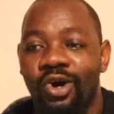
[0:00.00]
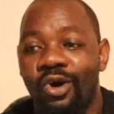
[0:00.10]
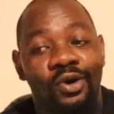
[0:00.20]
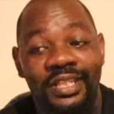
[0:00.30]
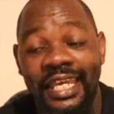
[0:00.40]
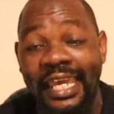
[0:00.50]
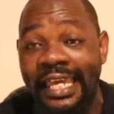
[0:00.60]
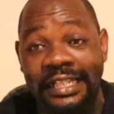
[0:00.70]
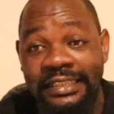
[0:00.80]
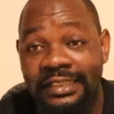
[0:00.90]
or the
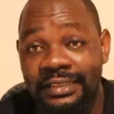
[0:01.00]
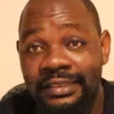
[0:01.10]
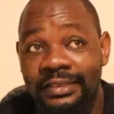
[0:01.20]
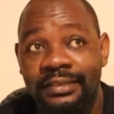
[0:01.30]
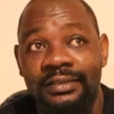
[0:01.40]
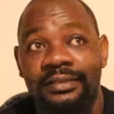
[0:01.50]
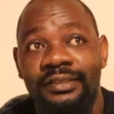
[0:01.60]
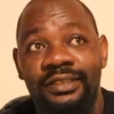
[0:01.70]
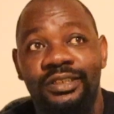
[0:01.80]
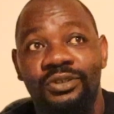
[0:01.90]
elders
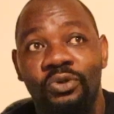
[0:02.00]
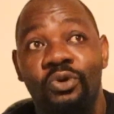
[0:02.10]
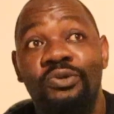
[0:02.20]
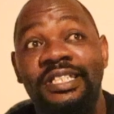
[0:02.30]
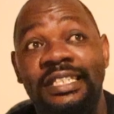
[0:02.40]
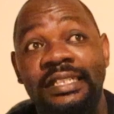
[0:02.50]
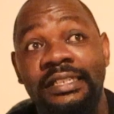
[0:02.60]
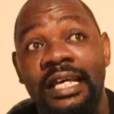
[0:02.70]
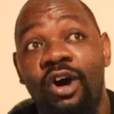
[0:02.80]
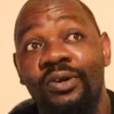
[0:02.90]
who
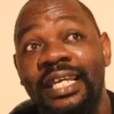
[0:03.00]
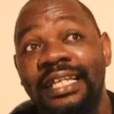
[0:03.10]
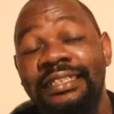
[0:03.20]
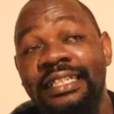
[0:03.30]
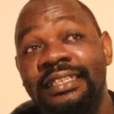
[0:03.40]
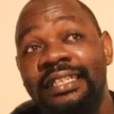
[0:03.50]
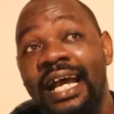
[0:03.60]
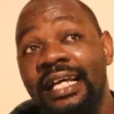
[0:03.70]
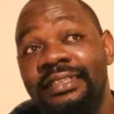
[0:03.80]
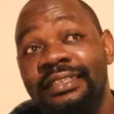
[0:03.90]
sit down and
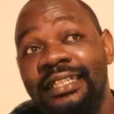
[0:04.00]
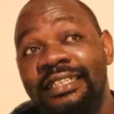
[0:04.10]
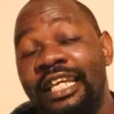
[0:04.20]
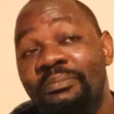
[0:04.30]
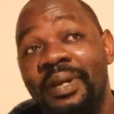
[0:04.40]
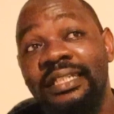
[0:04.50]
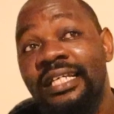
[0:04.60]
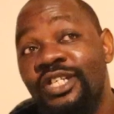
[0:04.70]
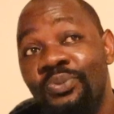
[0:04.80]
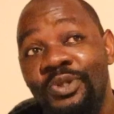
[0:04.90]
discuss certain
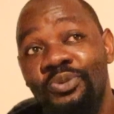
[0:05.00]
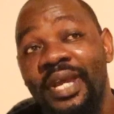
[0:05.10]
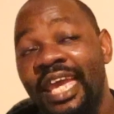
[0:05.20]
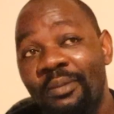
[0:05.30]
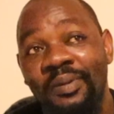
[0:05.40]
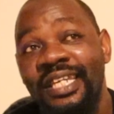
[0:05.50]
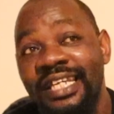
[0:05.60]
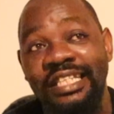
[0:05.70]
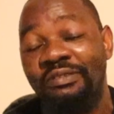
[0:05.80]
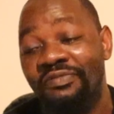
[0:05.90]
matters which were
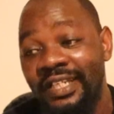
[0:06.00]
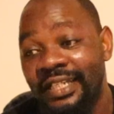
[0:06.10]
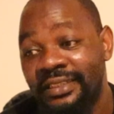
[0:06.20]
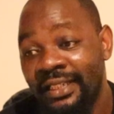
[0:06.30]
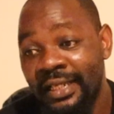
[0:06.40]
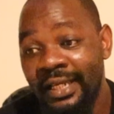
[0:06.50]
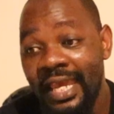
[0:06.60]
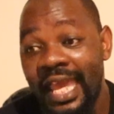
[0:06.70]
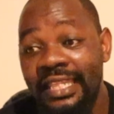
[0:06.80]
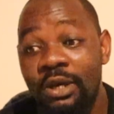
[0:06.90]
happening in the village
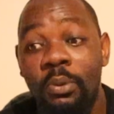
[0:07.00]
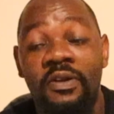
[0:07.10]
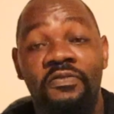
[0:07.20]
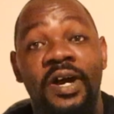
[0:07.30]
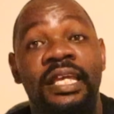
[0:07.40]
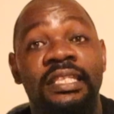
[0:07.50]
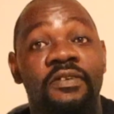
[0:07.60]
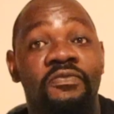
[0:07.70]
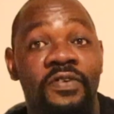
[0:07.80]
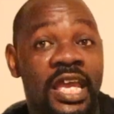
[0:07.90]
and they will find
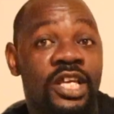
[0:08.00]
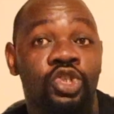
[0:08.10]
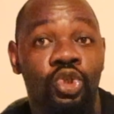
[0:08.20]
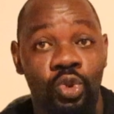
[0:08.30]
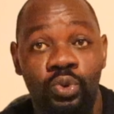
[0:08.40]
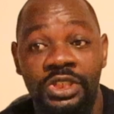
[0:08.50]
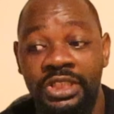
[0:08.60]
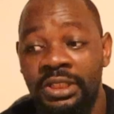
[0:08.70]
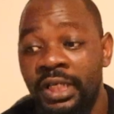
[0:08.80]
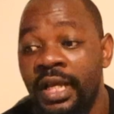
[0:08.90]
the fair
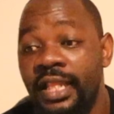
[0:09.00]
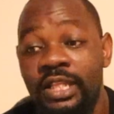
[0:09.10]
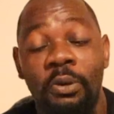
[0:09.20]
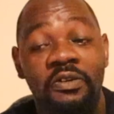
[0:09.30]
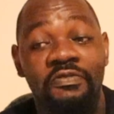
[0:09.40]
solution they will